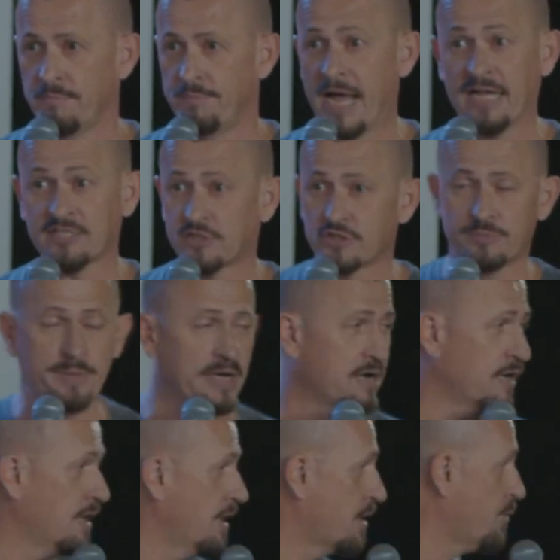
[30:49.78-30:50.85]
Pastor's been
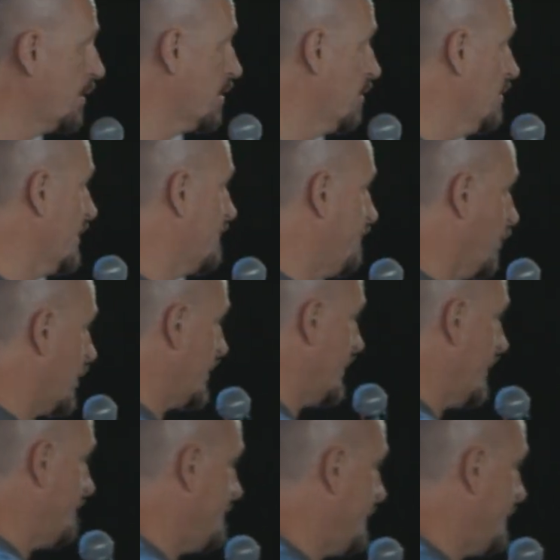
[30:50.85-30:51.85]
on a liquid only 40 day